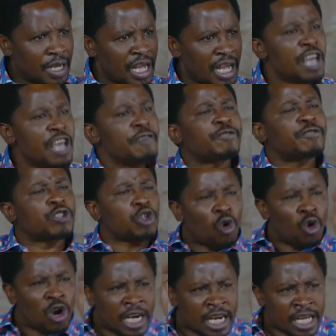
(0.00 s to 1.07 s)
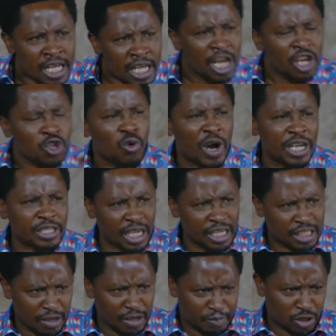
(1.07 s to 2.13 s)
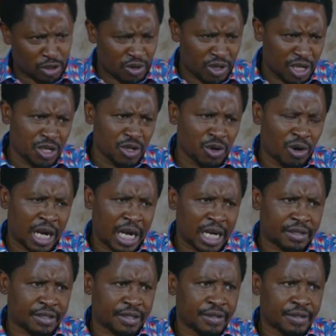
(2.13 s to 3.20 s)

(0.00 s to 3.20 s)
If truly you are such a person in your heart,